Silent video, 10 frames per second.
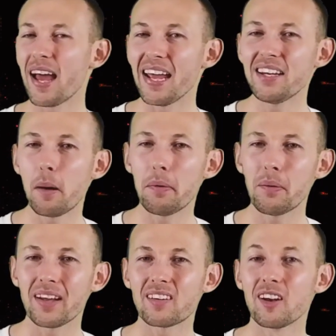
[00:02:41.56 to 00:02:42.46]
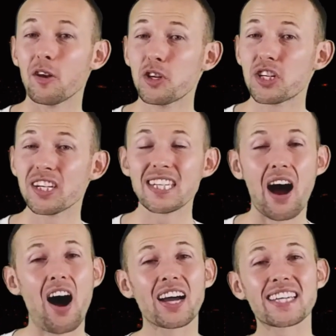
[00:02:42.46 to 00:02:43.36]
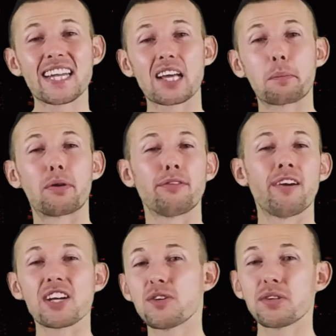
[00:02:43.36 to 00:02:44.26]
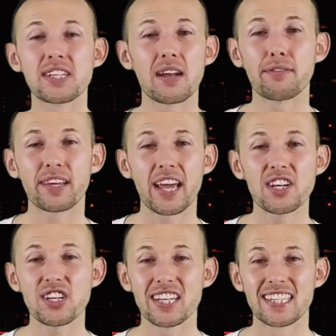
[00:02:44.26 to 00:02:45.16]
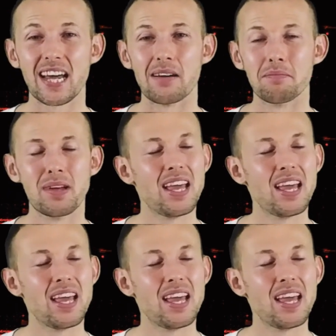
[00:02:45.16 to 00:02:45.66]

the AWS Solutions Architect Professional Certification Exam.